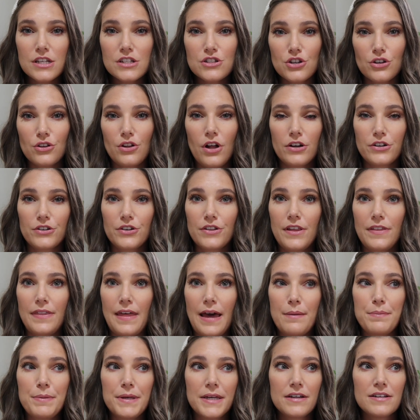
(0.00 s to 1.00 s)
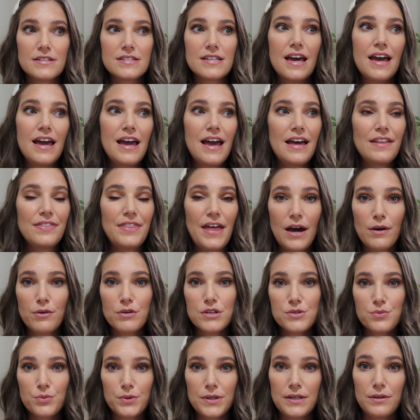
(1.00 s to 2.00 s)
it took longer than that because that
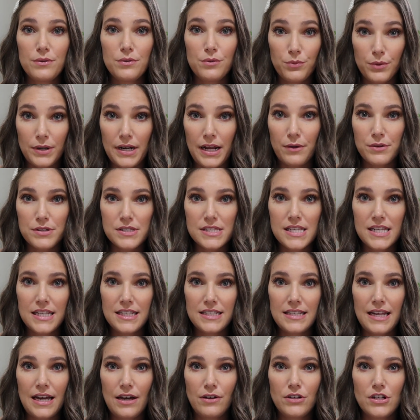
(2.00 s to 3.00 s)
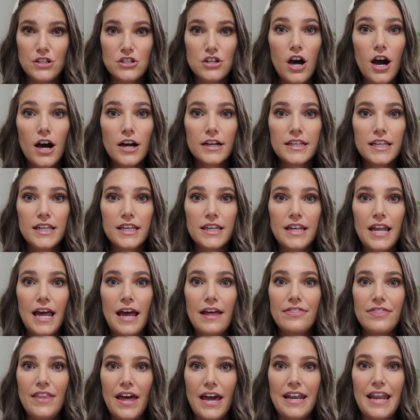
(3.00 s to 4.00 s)
was when, when I was sitting down and talking,
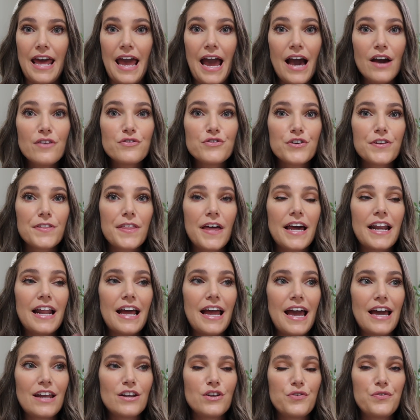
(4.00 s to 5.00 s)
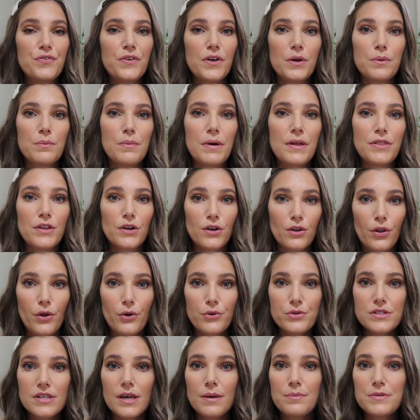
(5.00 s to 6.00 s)
and then after that I had to film the
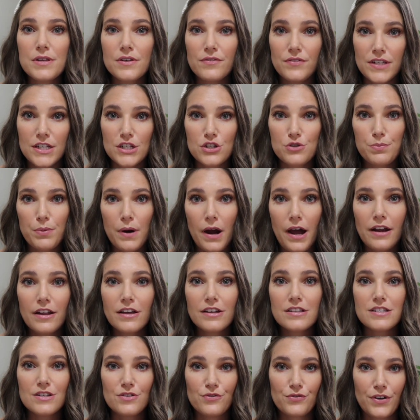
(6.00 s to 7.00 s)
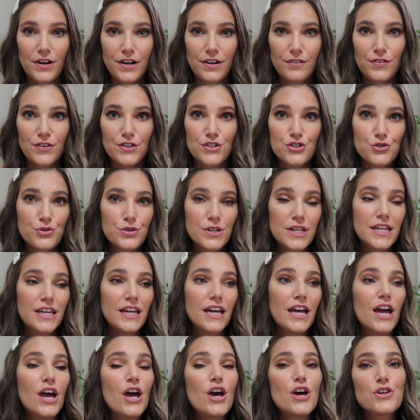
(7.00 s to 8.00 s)
close-ups of each product in front of the
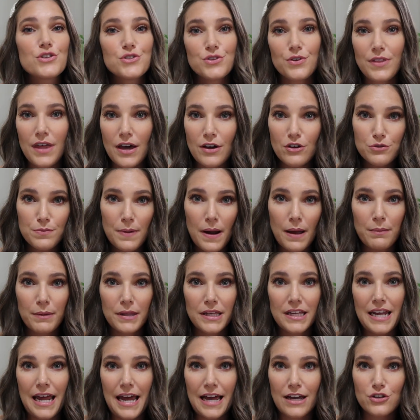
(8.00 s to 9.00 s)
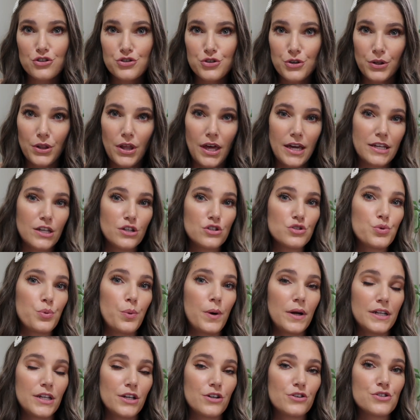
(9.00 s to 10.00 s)
tree, so that was probably an extra like
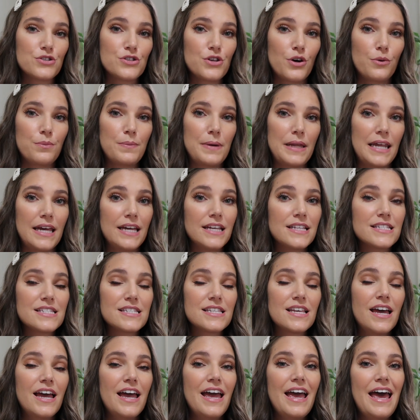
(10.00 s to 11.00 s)
twenty or so minutes.